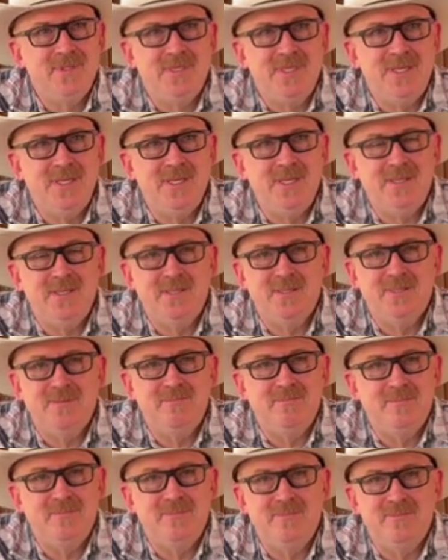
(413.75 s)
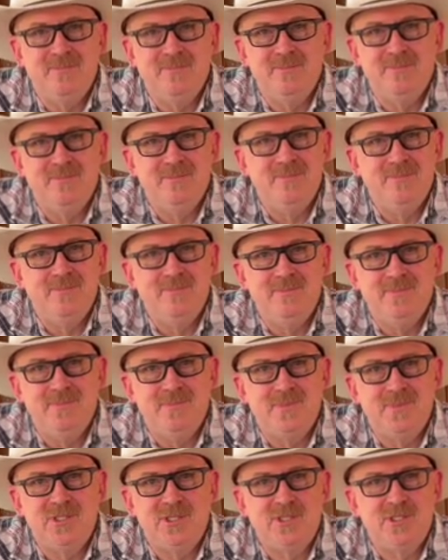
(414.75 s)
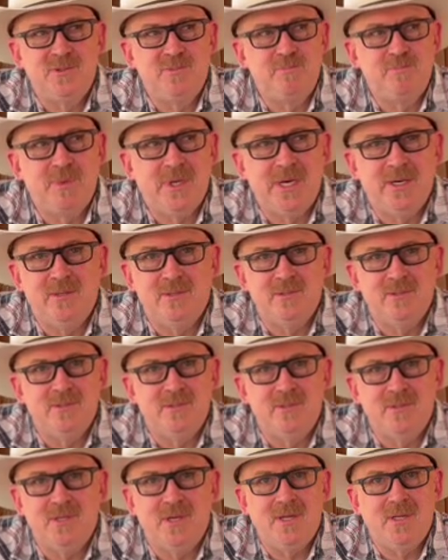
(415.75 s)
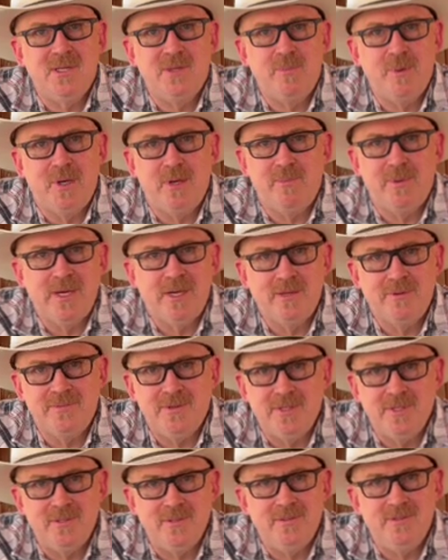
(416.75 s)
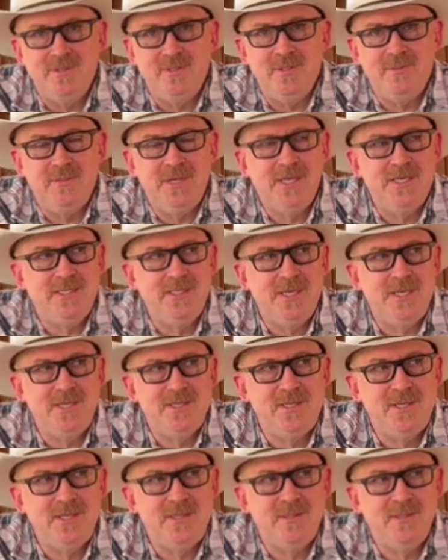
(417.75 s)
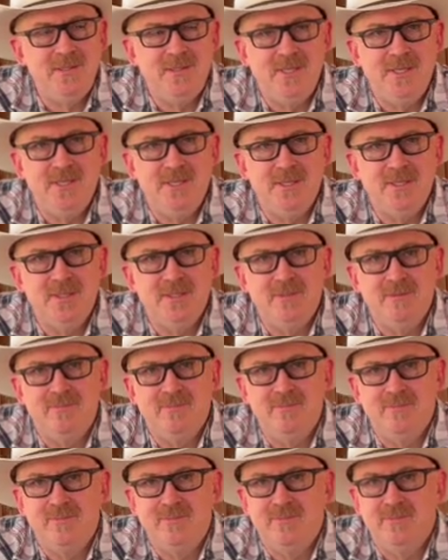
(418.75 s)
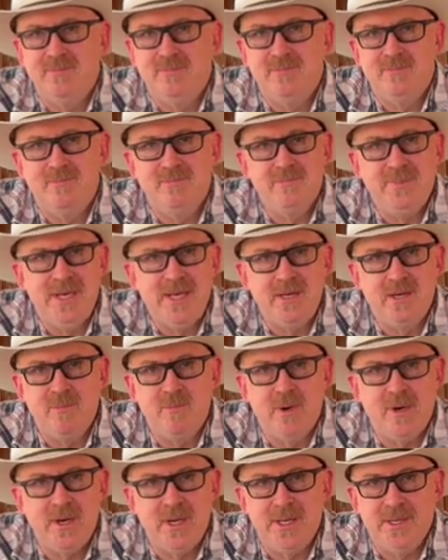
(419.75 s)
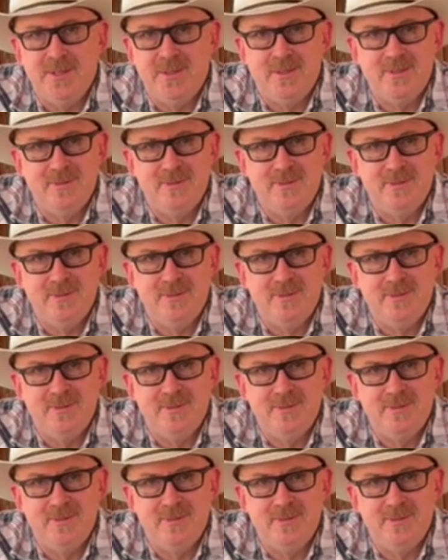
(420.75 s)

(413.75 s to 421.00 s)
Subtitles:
get a spiral lollipop out of it. You might taste it and get baked bread.